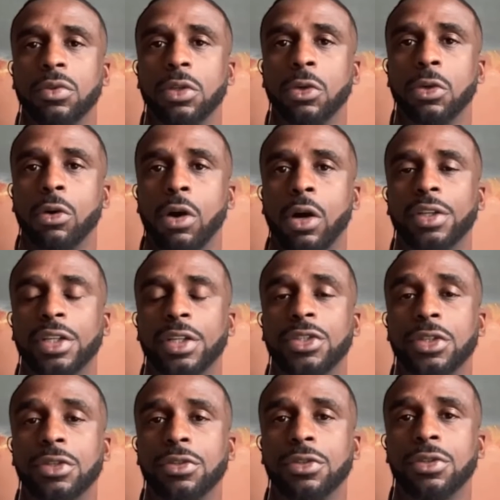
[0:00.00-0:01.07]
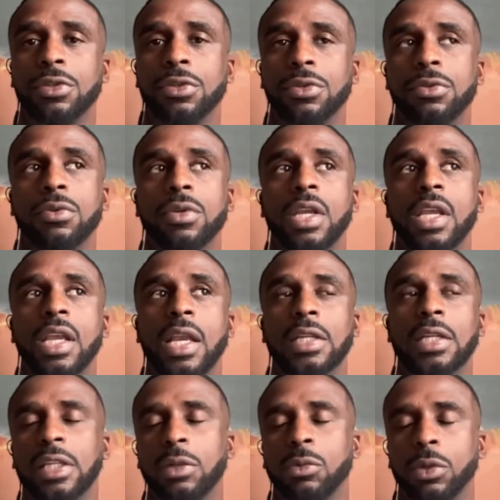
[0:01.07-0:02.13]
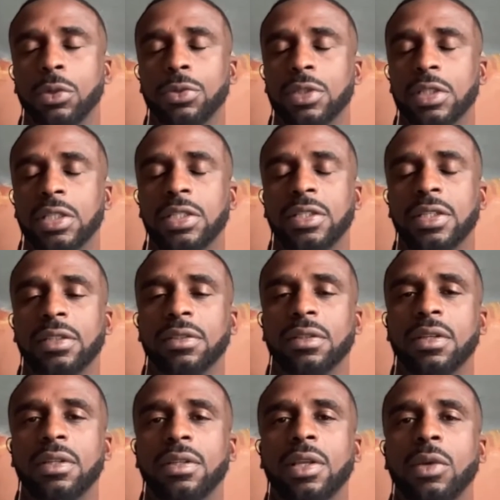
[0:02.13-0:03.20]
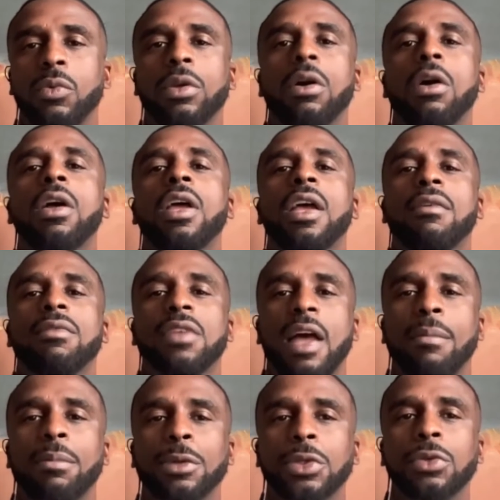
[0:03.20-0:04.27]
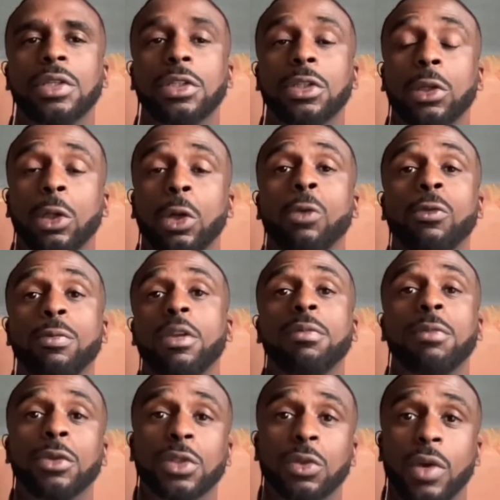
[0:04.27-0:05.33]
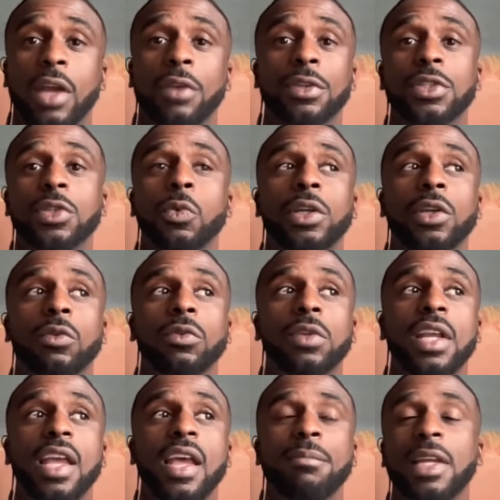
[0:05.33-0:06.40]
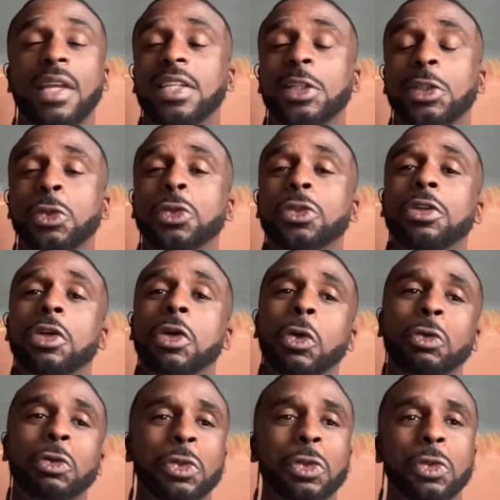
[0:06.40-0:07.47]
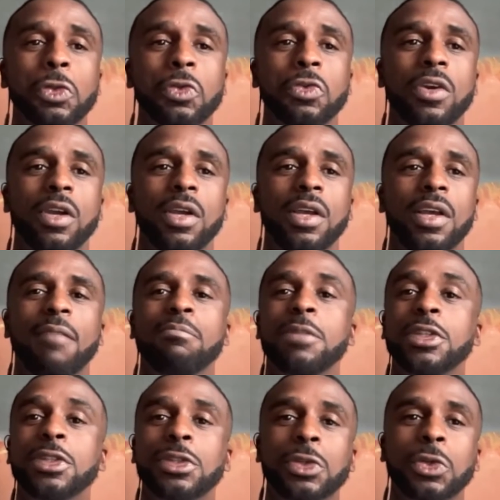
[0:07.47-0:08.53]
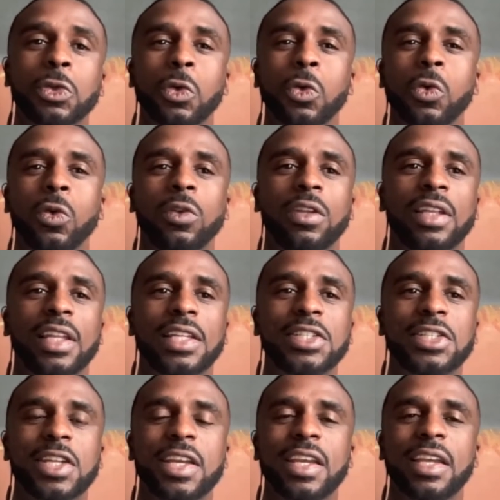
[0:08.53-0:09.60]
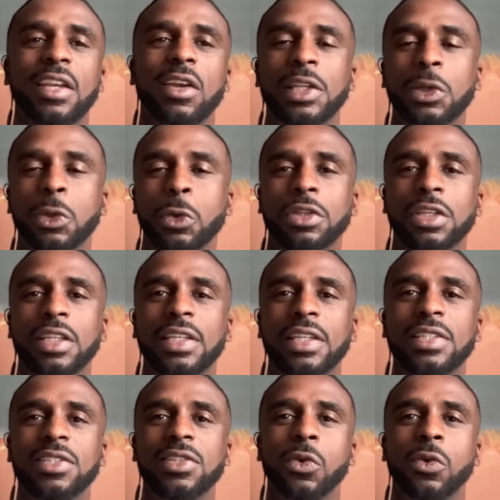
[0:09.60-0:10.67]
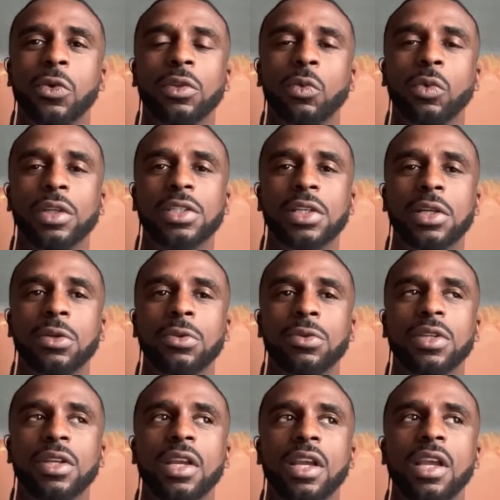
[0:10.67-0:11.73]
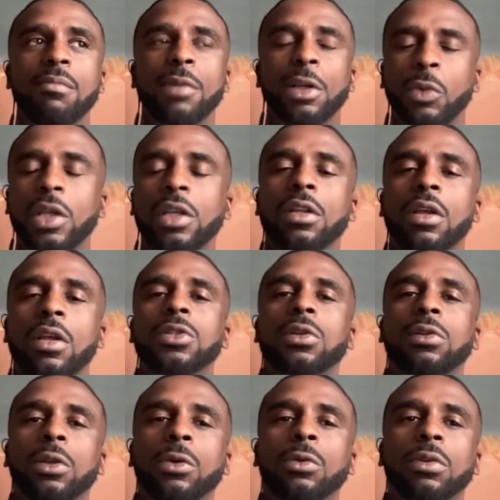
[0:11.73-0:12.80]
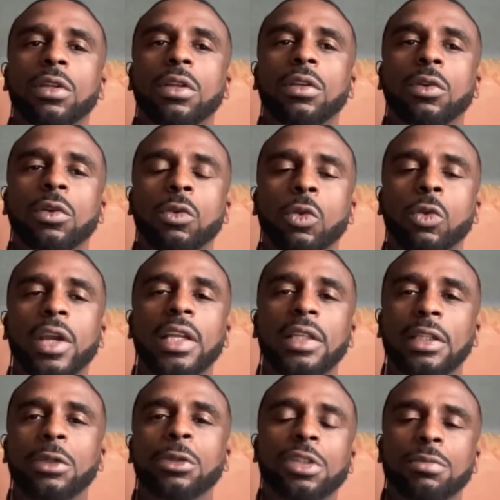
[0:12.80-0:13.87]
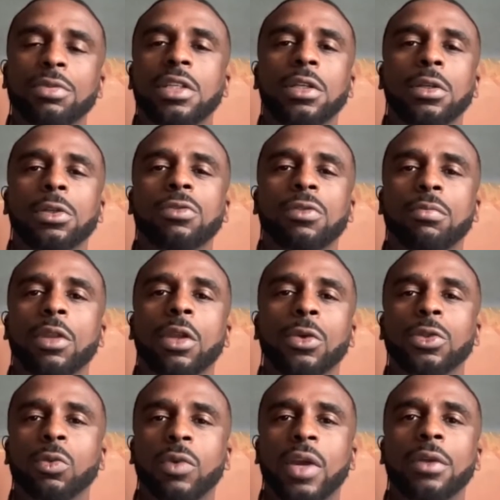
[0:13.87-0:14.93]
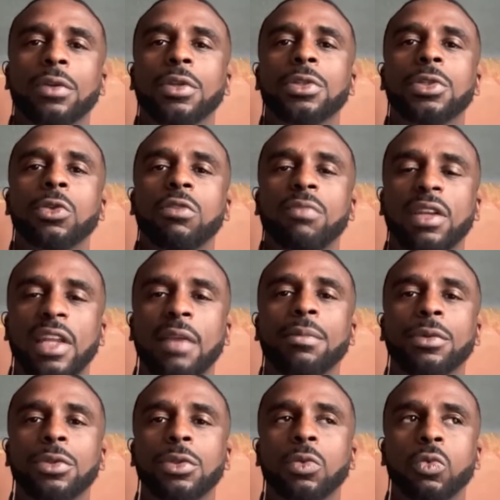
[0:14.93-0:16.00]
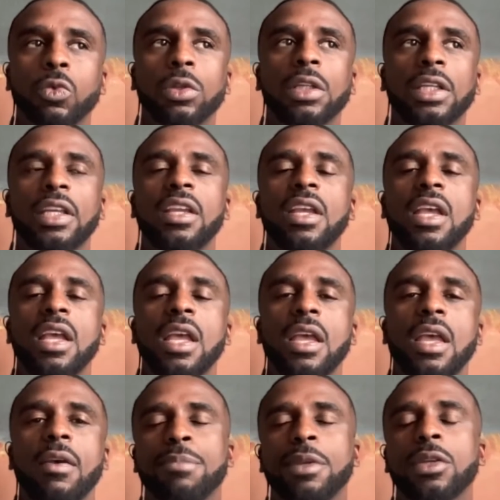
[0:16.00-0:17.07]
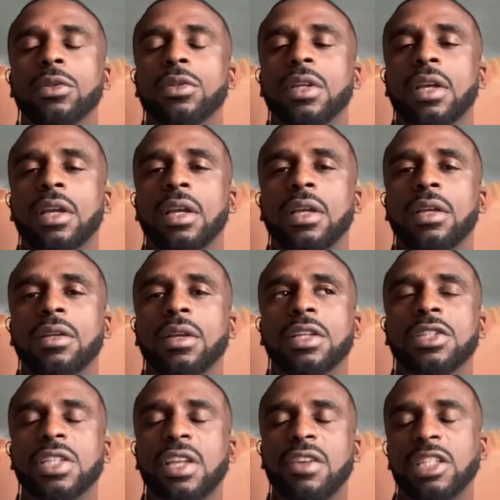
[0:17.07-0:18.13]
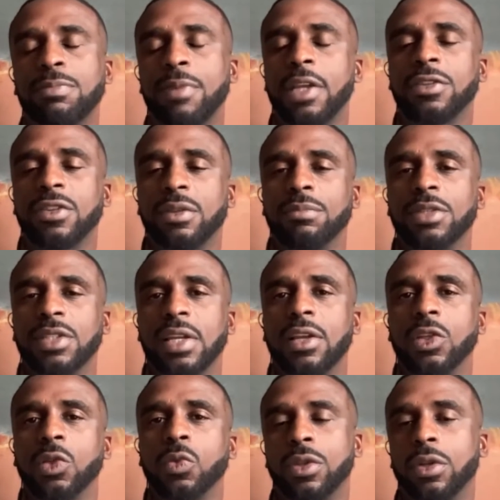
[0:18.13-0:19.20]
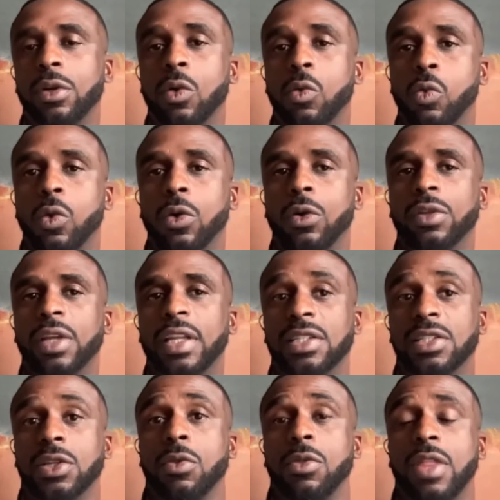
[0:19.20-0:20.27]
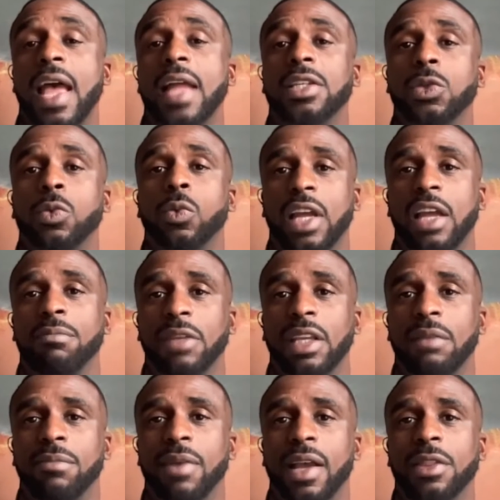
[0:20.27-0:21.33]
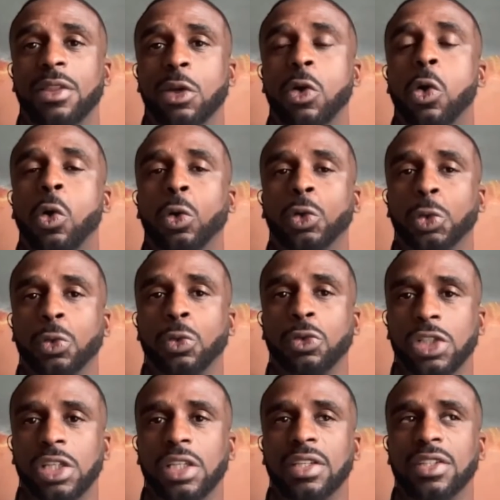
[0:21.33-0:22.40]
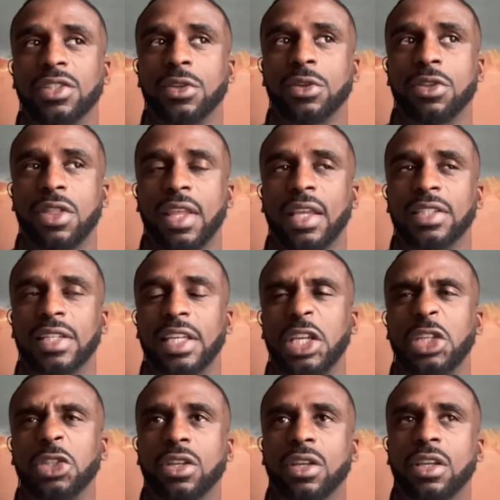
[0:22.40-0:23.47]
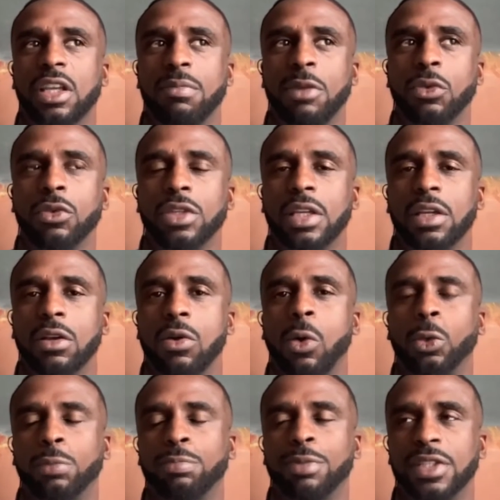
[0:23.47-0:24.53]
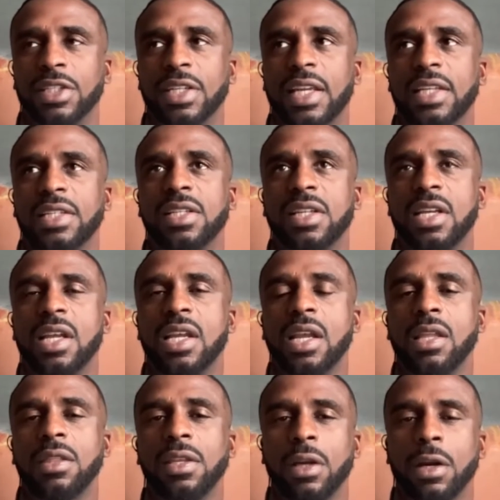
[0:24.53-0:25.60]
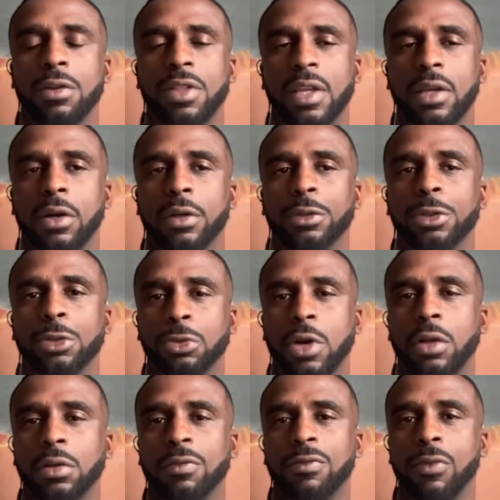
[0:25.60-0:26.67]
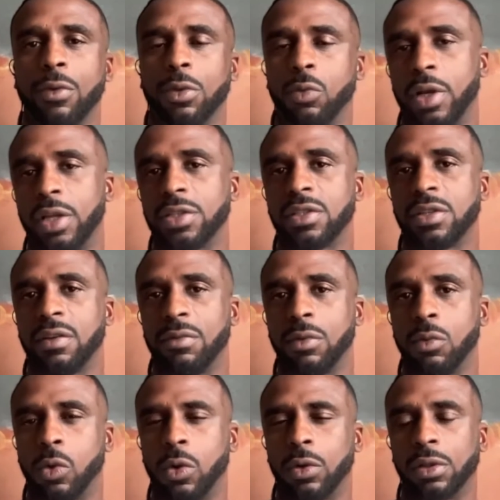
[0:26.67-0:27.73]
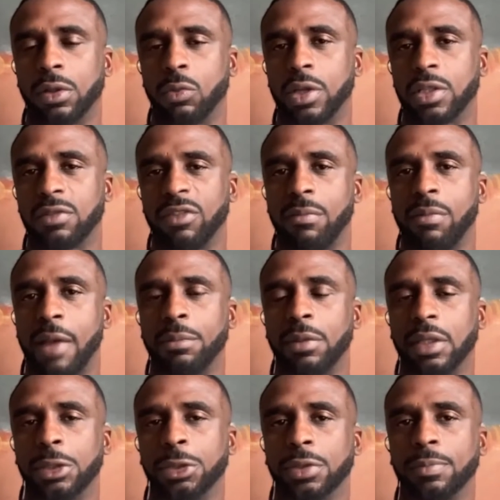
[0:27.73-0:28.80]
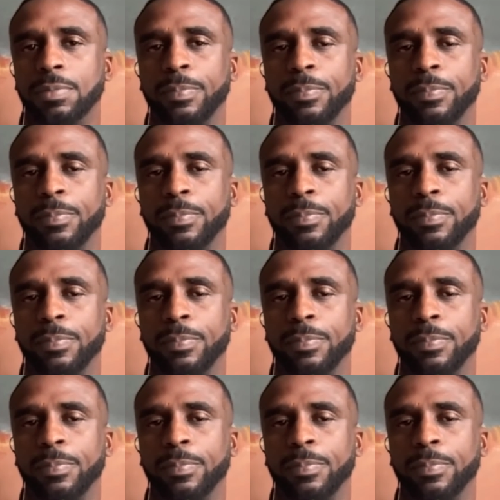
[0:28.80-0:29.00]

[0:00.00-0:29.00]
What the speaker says: your audience and to you and to anyone who's listening that we all have the opportunity to learn from communities around us. So we don't, I'm not saying that you shouldn't go to a business school, let's say in the Northeast or on the West Coast, but we can also learn great leadership skills from those around us who have been able to really build a safe space for themselves within our world. And so that's what I mean by the cultural genius. There's things that each community and culture possess. They are, I think, are instructive for the rest of the world and the rest of our population.